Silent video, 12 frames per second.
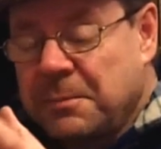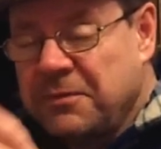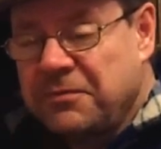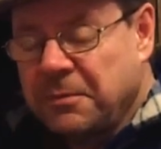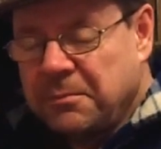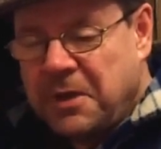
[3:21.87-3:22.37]
some
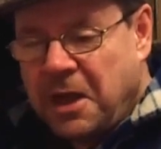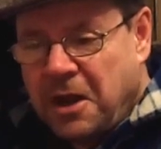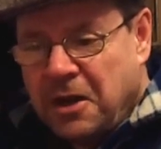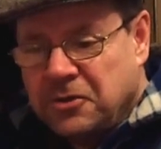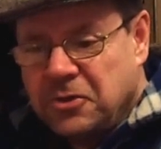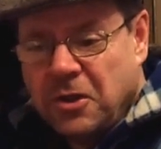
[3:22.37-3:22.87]
of them
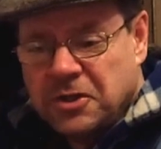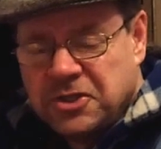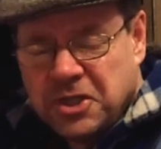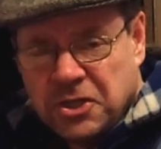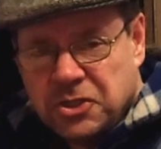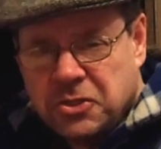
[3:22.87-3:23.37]
are not
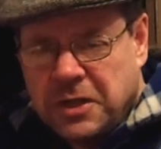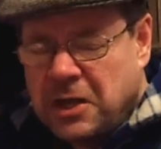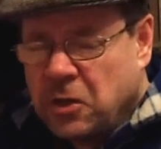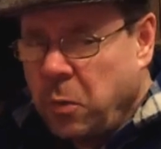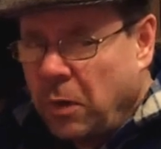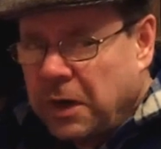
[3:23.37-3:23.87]
such
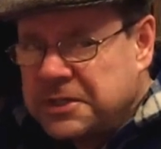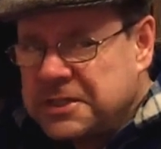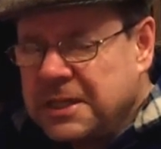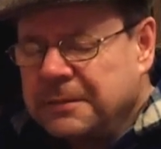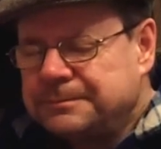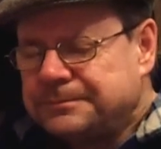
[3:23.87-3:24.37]
great
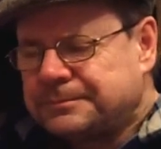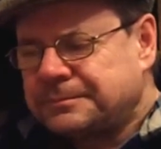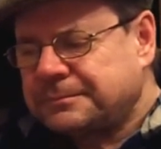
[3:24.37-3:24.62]
quality,